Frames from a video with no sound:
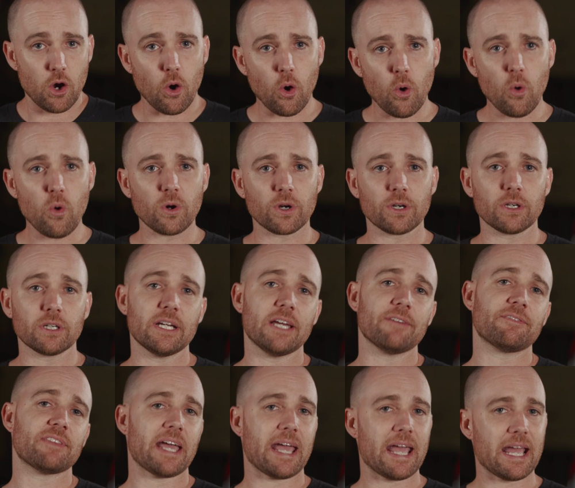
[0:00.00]
or
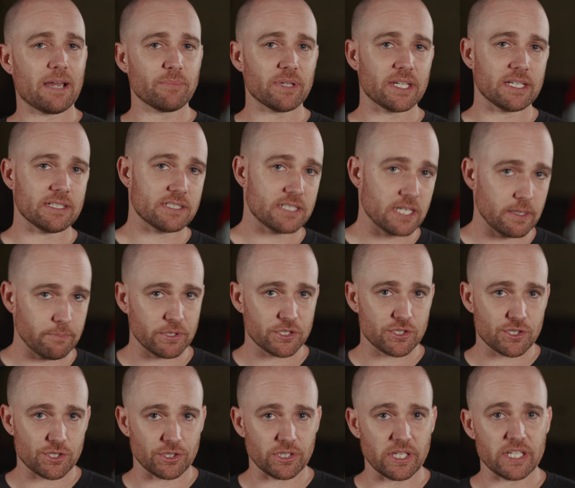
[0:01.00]
if the ambient
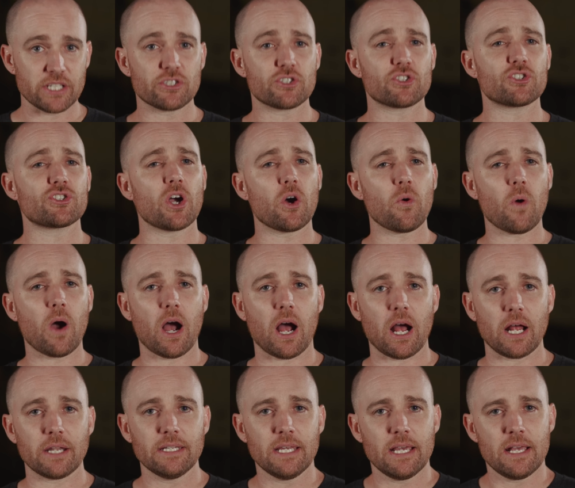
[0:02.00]
temperature is so
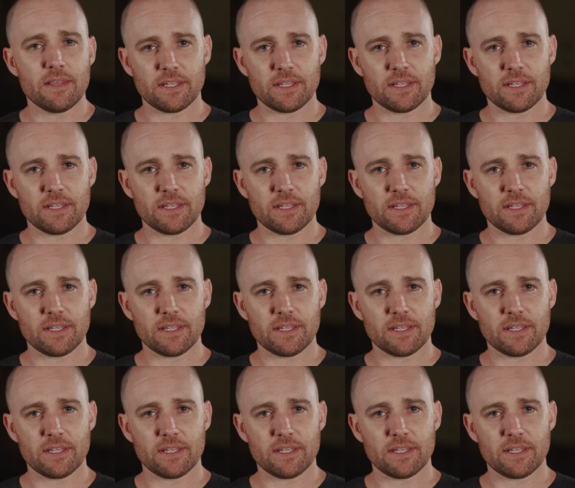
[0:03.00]
hot